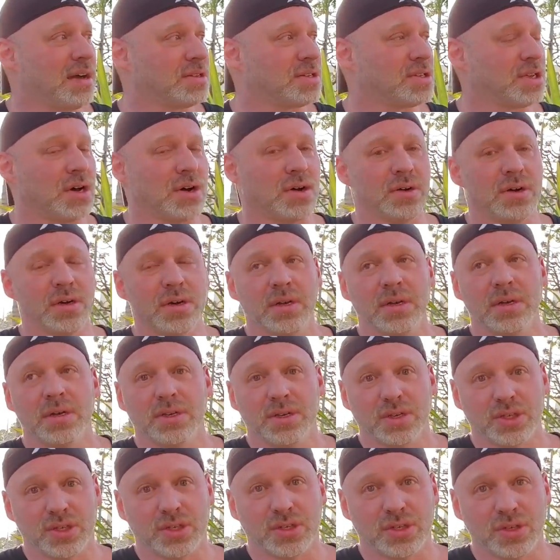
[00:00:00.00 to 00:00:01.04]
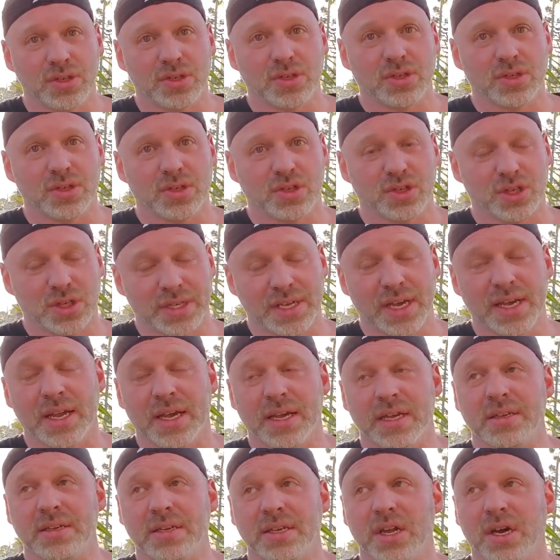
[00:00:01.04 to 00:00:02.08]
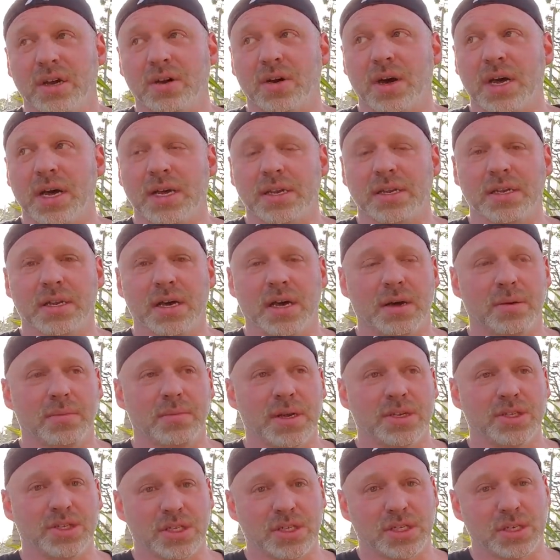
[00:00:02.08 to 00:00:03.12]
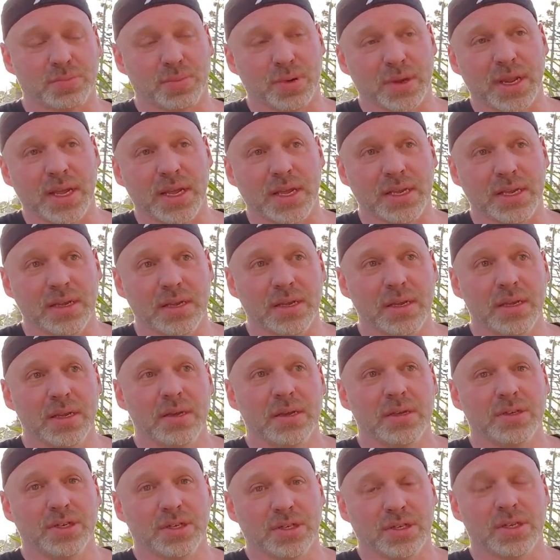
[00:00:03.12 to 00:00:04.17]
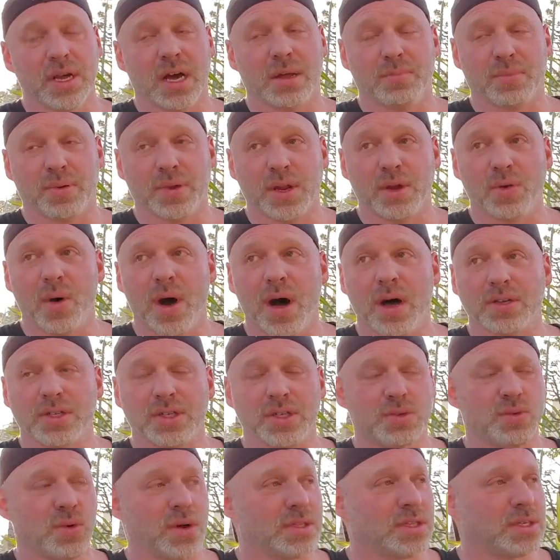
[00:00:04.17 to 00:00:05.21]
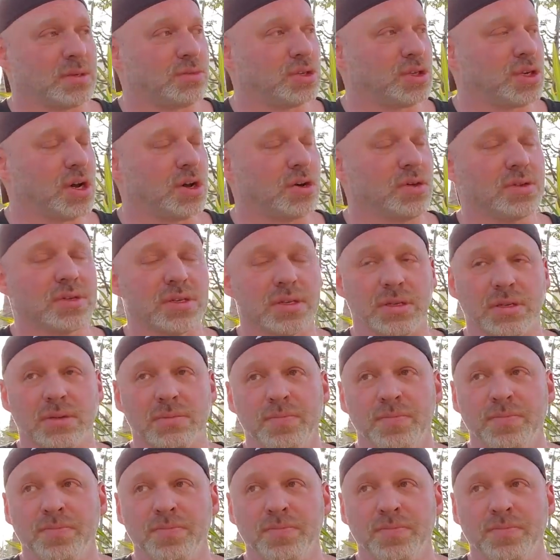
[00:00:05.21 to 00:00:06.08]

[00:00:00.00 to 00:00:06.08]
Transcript: So that's a good example. So she yeah. did it, you know, and um, and she's a pretty, she's done pretty well. She's won some shows and.